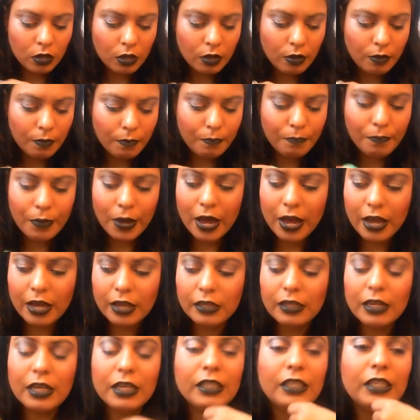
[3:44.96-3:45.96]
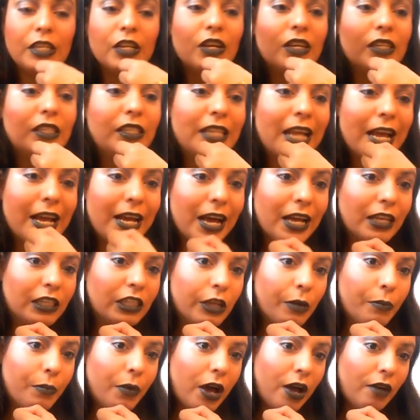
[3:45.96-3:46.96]
but it still take out
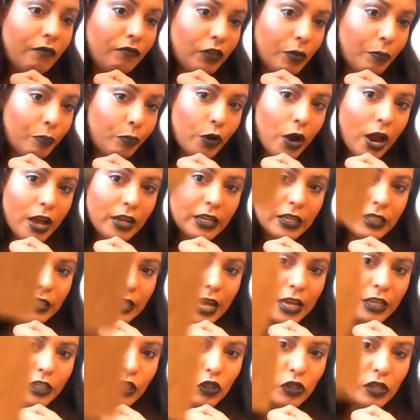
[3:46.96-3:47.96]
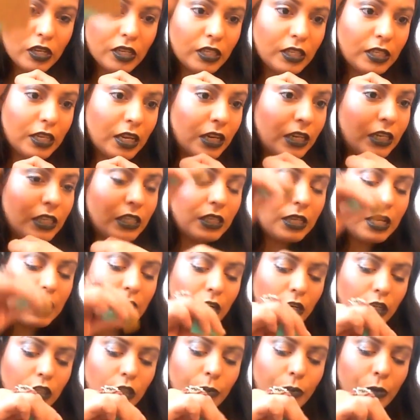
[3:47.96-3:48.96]
some of the product, as you can see in this
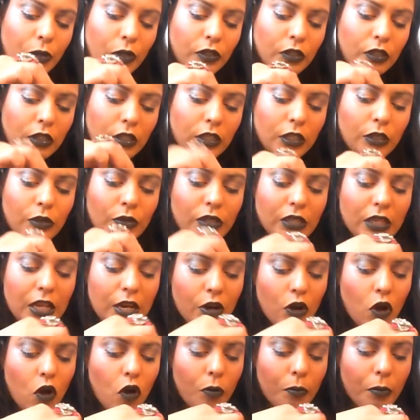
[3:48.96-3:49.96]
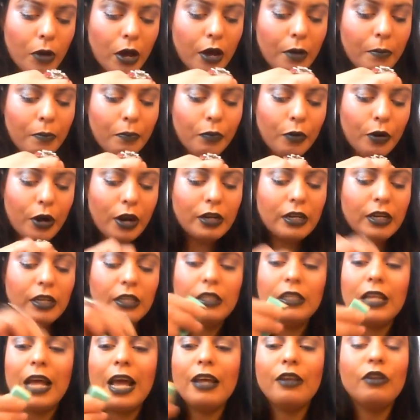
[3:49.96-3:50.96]
little sponge. This is a normal
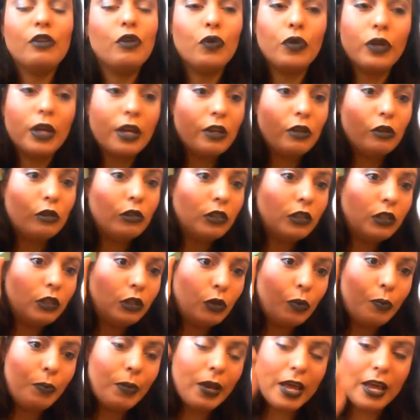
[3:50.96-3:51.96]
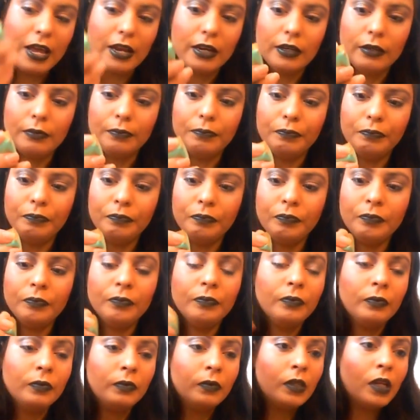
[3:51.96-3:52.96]
product that you can use to blend
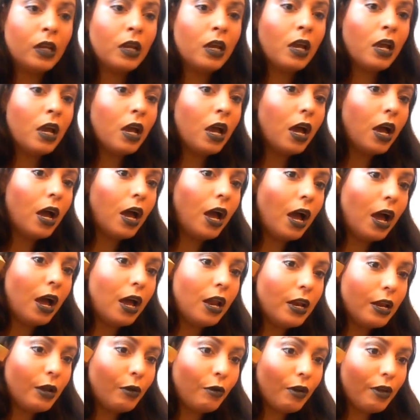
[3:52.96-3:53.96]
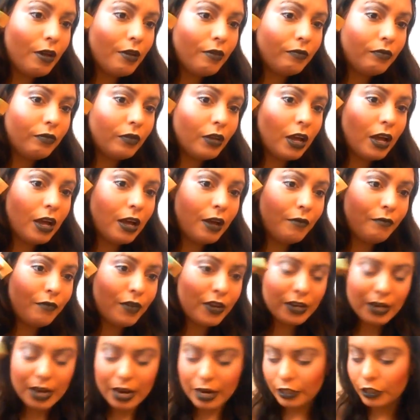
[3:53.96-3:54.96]
liquid
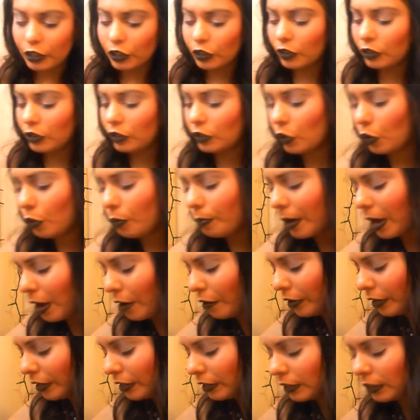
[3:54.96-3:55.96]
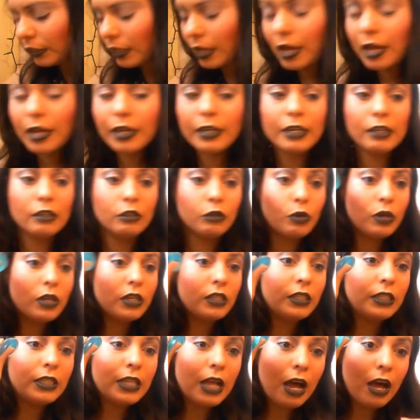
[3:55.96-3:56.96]
foundations or powders. And this
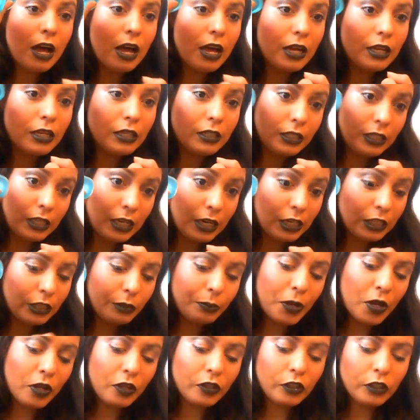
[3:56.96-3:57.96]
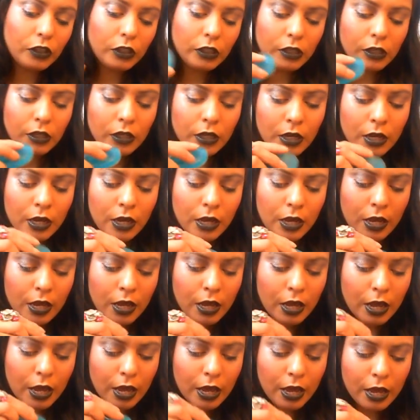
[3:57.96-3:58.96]
one's the Silisponge,
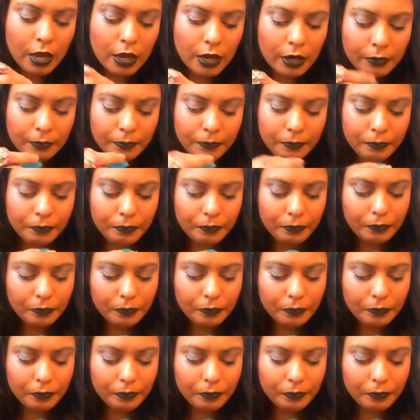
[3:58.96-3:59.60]
and